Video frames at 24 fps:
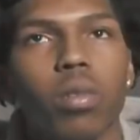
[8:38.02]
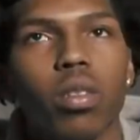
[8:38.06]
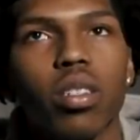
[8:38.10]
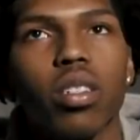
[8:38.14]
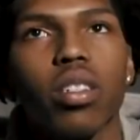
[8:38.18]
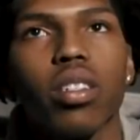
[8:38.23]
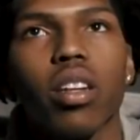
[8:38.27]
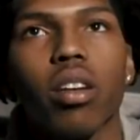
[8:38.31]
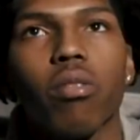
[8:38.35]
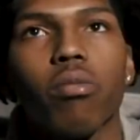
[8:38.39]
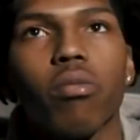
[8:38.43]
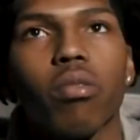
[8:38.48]

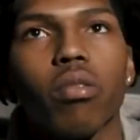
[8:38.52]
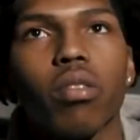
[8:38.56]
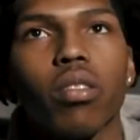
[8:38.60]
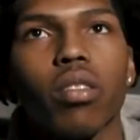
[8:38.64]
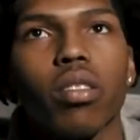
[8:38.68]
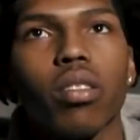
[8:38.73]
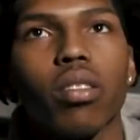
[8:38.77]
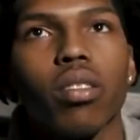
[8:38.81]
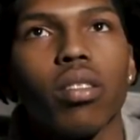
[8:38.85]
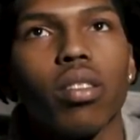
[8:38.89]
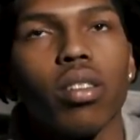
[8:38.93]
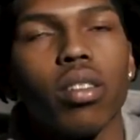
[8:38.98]
position I
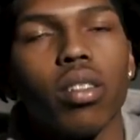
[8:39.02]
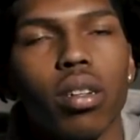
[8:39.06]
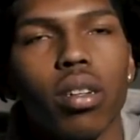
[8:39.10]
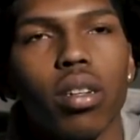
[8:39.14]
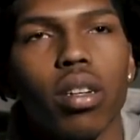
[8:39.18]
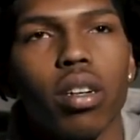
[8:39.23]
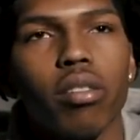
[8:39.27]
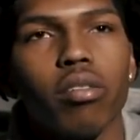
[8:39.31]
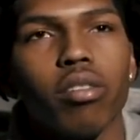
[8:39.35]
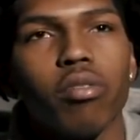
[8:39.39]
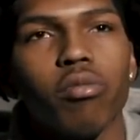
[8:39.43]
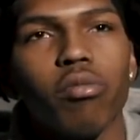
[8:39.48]
was.
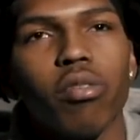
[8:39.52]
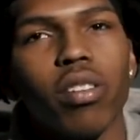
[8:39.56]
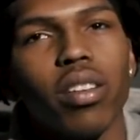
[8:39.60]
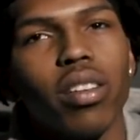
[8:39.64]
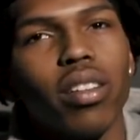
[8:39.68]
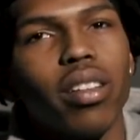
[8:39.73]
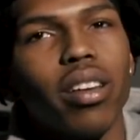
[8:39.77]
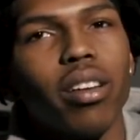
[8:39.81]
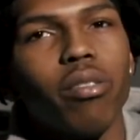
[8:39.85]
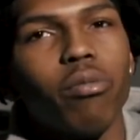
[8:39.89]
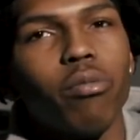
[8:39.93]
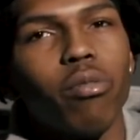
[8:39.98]
I was
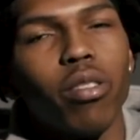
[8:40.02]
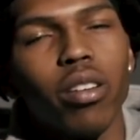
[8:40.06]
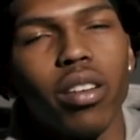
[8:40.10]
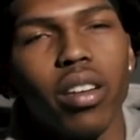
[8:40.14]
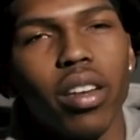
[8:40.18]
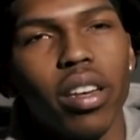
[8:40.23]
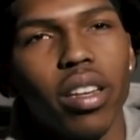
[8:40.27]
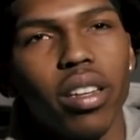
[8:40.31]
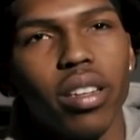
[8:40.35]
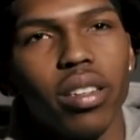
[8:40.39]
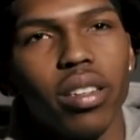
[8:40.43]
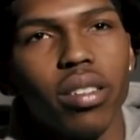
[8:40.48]
ranked like
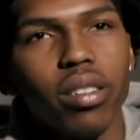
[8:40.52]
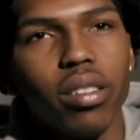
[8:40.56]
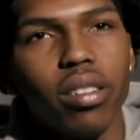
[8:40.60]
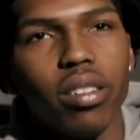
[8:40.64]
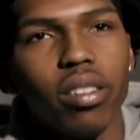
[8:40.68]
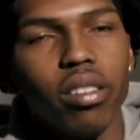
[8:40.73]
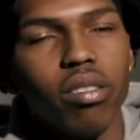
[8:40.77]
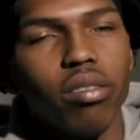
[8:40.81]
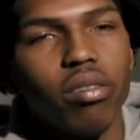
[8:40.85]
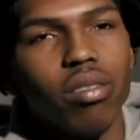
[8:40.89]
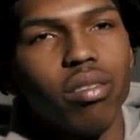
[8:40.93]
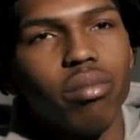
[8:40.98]
one
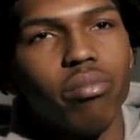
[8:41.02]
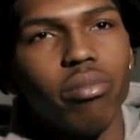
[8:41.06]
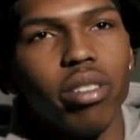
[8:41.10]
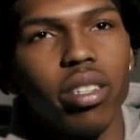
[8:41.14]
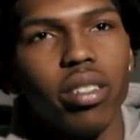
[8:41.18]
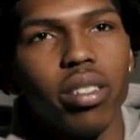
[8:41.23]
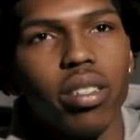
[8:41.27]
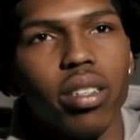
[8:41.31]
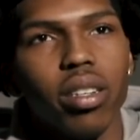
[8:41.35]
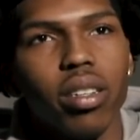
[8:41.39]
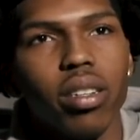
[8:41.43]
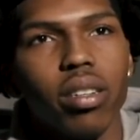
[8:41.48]
eighty-six or something
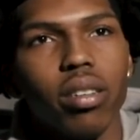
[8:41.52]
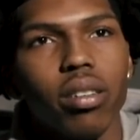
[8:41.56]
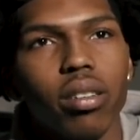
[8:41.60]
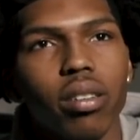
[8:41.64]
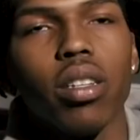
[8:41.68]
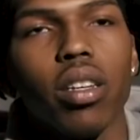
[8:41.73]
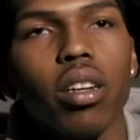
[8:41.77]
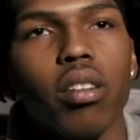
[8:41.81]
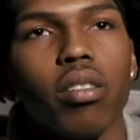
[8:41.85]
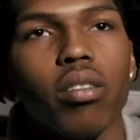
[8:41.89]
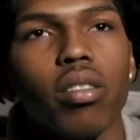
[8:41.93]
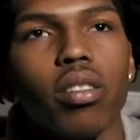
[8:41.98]
like that.
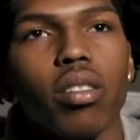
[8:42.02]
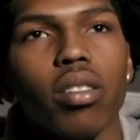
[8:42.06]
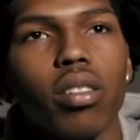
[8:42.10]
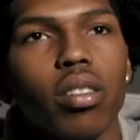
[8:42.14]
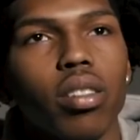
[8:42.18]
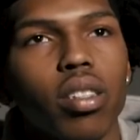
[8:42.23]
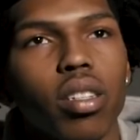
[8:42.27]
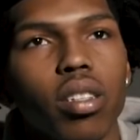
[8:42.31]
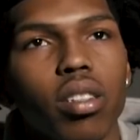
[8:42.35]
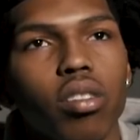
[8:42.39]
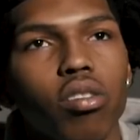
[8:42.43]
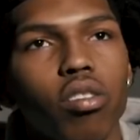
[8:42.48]
They
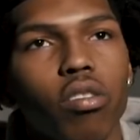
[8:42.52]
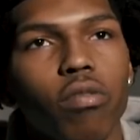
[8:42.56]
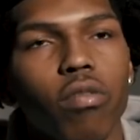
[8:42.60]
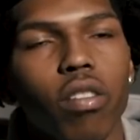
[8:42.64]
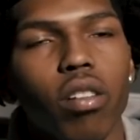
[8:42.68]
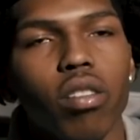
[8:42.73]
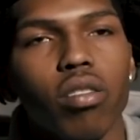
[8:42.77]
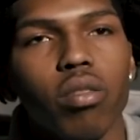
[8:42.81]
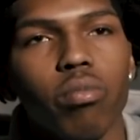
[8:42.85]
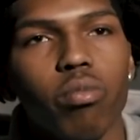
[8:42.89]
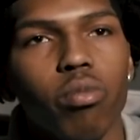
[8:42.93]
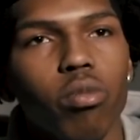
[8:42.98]
didn't know if
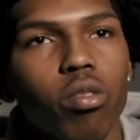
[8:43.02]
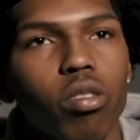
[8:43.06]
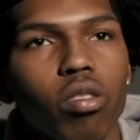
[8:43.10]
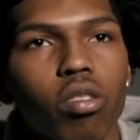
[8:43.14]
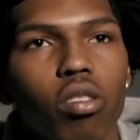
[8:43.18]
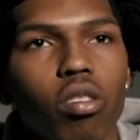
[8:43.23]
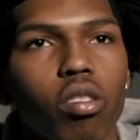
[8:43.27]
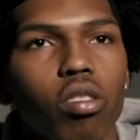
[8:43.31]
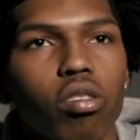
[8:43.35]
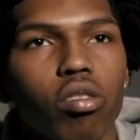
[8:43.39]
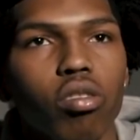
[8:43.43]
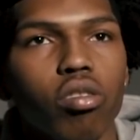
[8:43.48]
I was a point
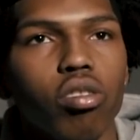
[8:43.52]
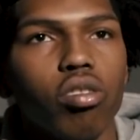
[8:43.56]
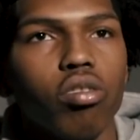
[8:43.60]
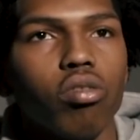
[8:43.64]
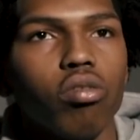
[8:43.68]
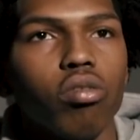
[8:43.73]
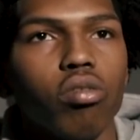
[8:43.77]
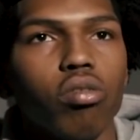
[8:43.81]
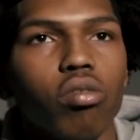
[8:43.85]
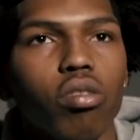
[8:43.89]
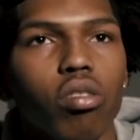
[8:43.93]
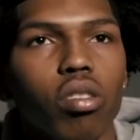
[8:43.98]
guard or a
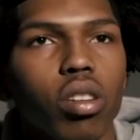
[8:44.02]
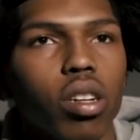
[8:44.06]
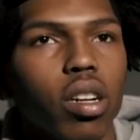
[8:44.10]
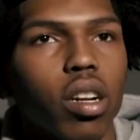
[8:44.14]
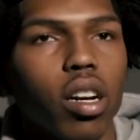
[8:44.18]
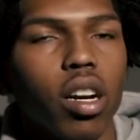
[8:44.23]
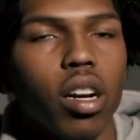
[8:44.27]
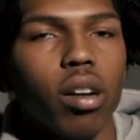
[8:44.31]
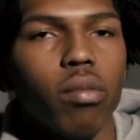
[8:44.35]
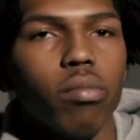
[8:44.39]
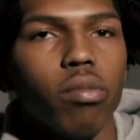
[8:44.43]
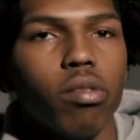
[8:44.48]
shooting guard or
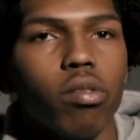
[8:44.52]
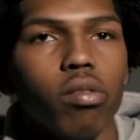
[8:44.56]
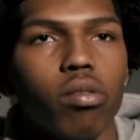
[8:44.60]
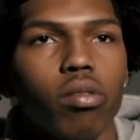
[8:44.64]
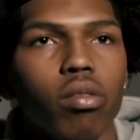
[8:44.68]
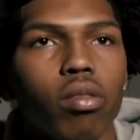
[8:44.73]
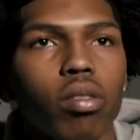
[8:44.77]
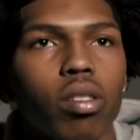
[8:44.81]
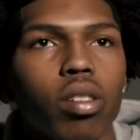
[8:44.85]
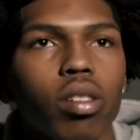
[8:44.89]
combo.